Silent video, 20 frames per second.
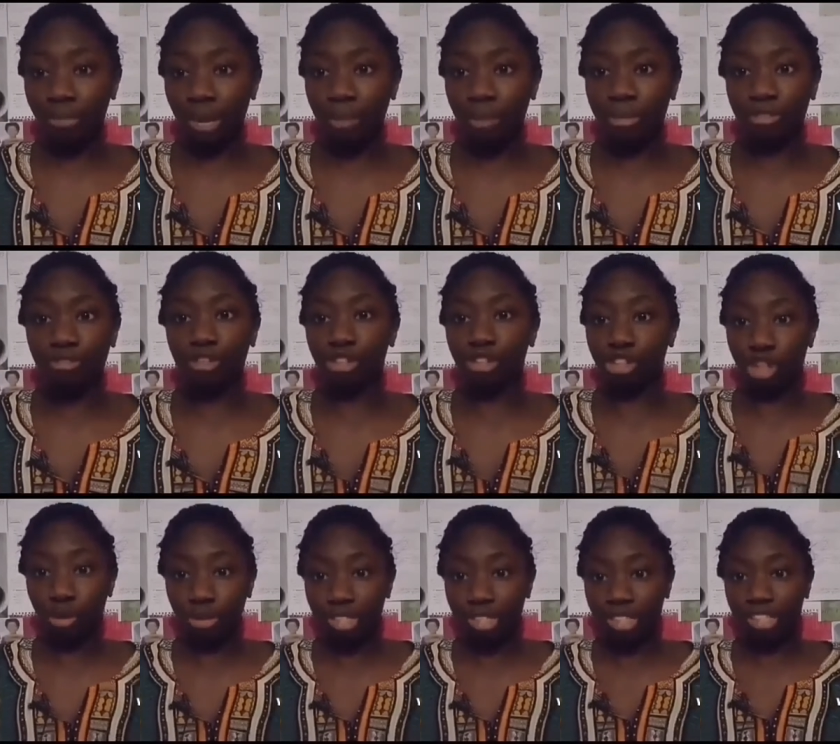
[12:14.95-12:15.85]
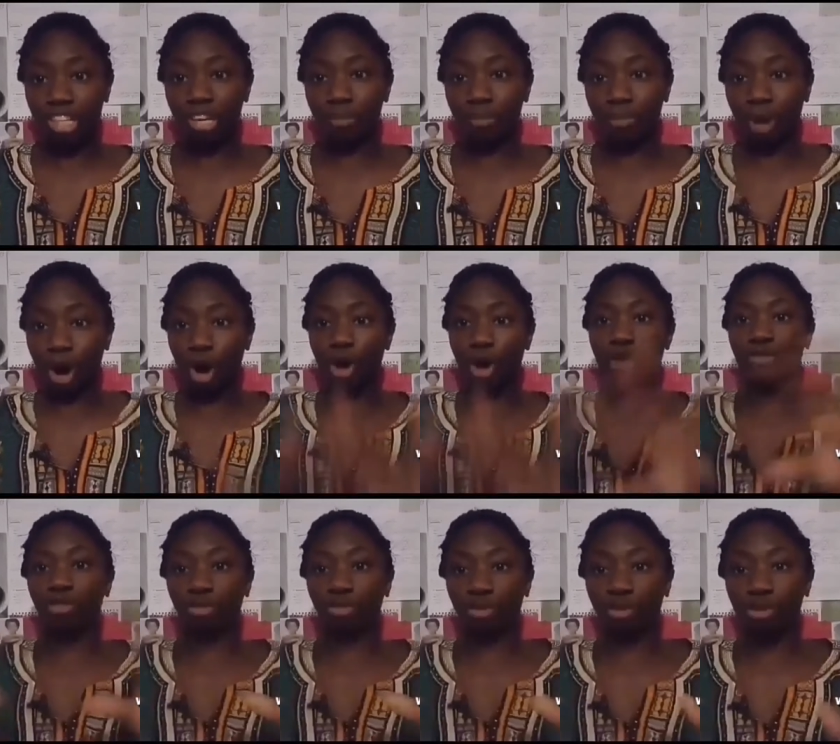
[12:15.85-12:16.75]
There might be a few jokes in it, but
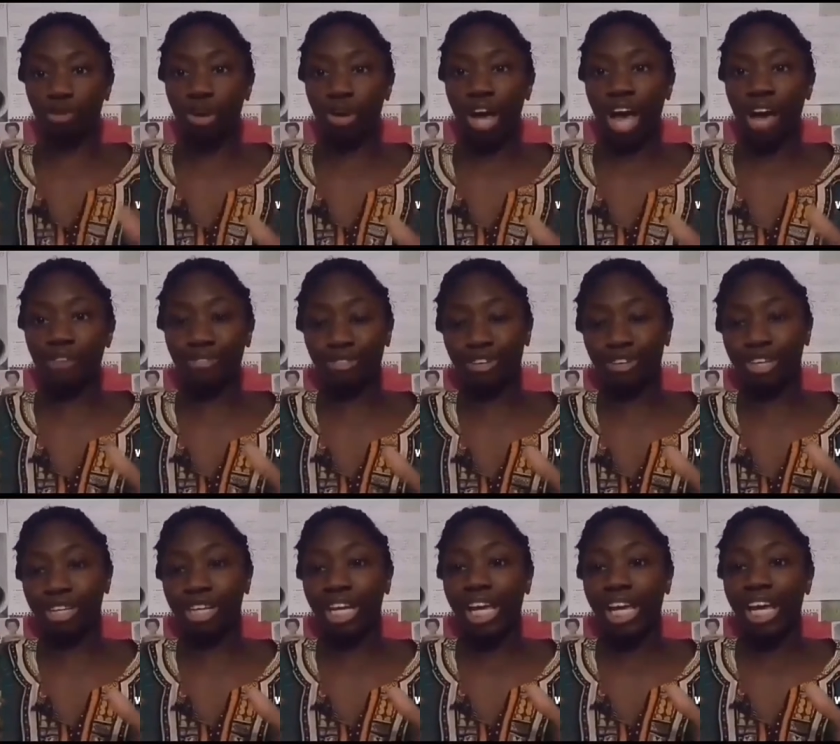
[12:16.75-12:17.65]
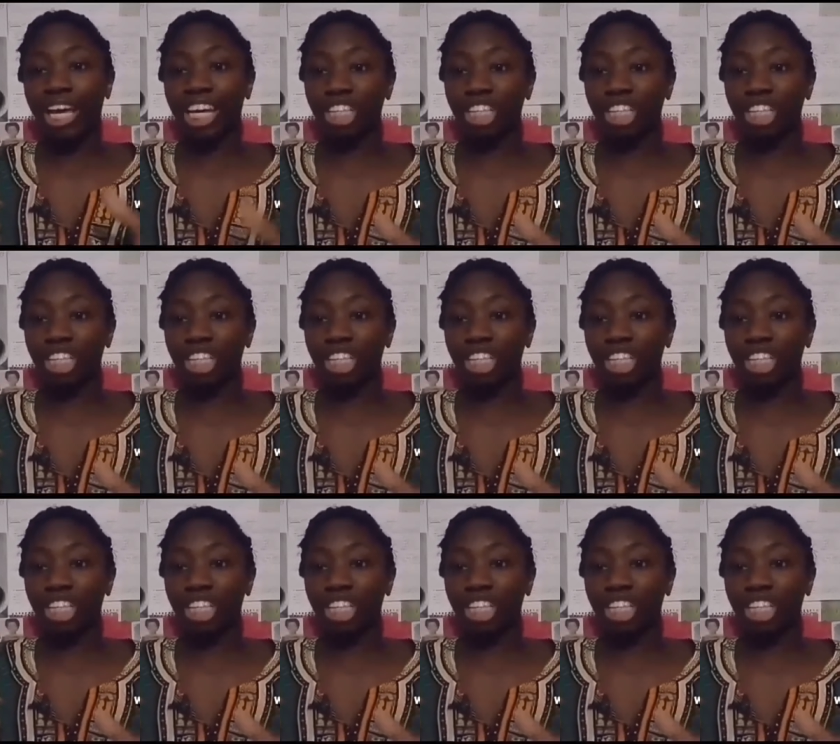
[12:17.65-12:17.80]
overall, every